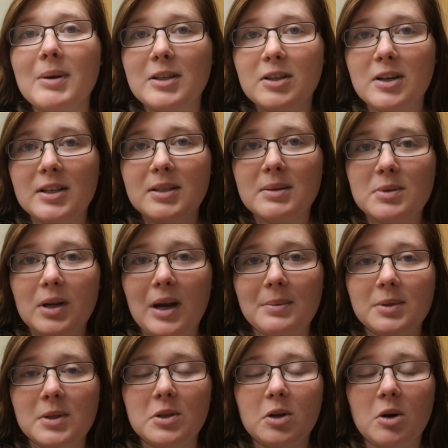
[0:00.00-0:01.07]
make sure to
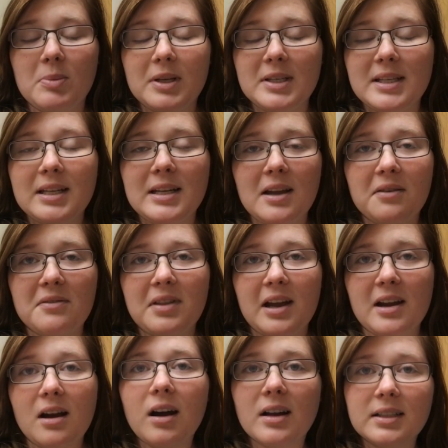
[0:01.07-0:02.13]
subscribe so you don't miss any of
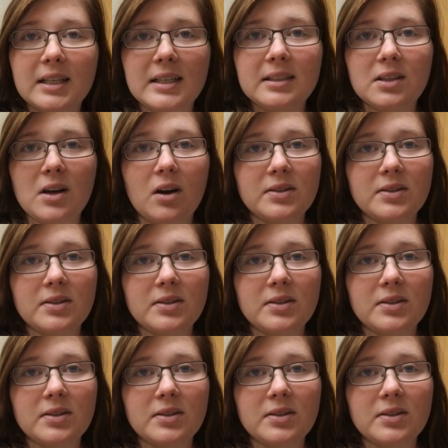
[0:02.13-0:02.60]
that content.